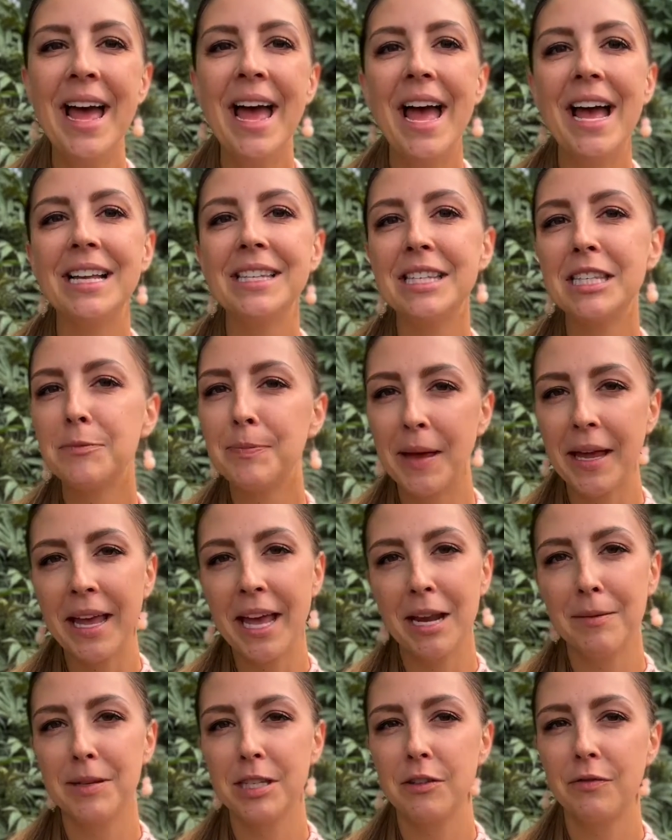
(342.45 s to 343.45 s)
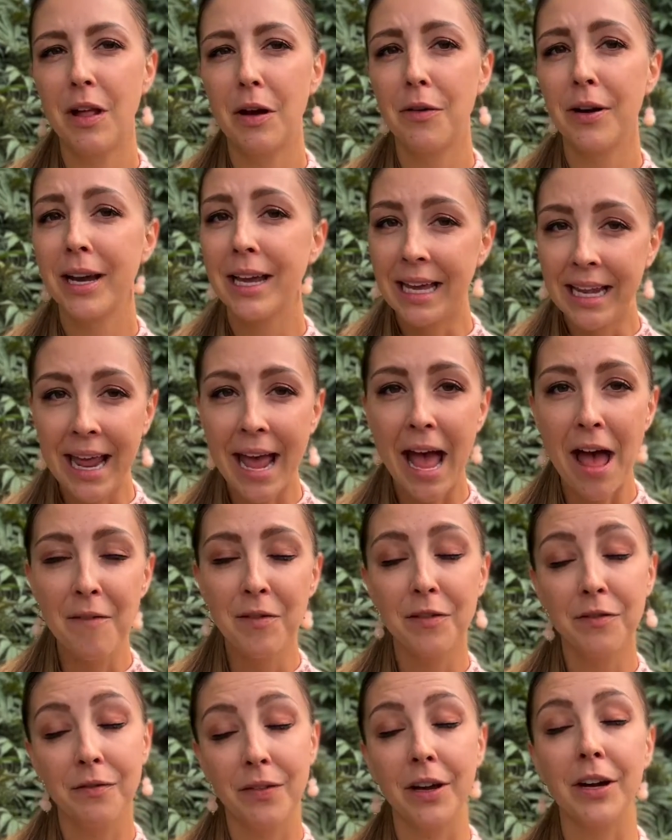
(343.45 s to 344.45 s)
As the spent cannabis flower, it can have
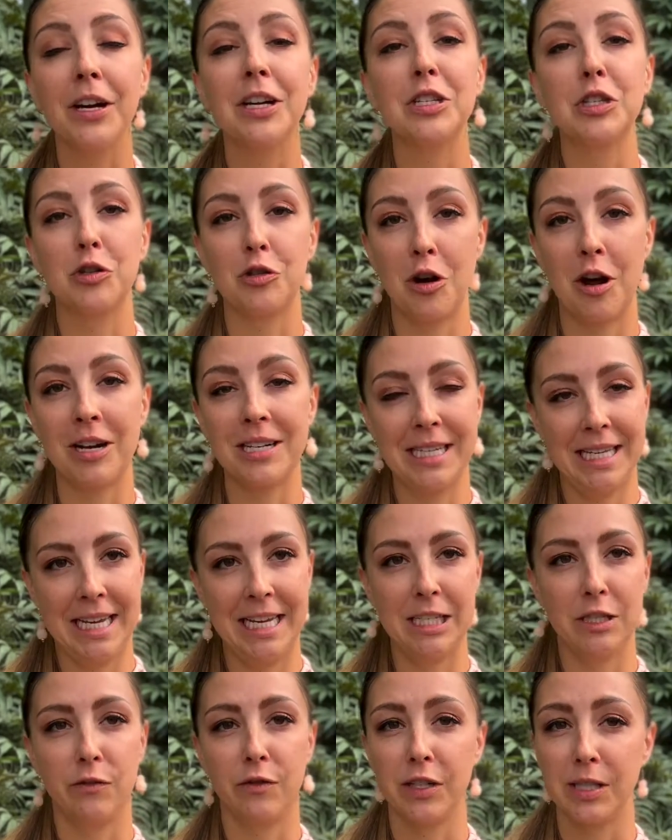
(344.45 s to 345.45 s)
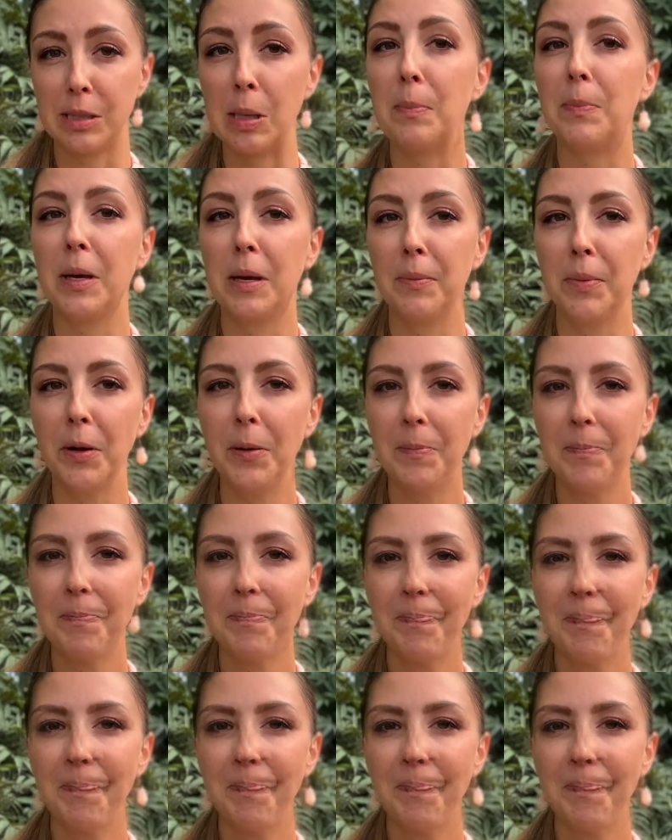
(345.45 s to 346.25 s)
a very strong taste for some people.